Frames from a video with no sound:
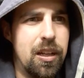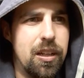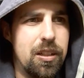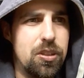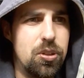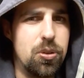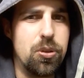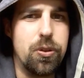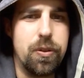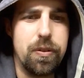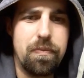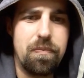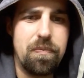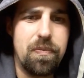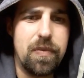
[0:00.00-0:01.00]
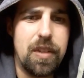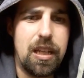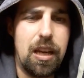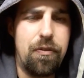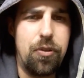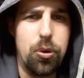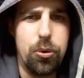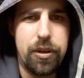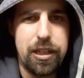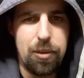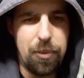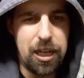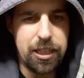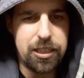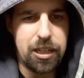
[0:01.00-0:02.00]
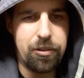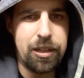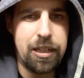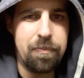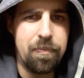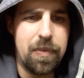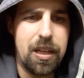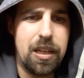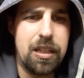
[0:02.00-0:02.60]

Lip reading: So if you're in the military,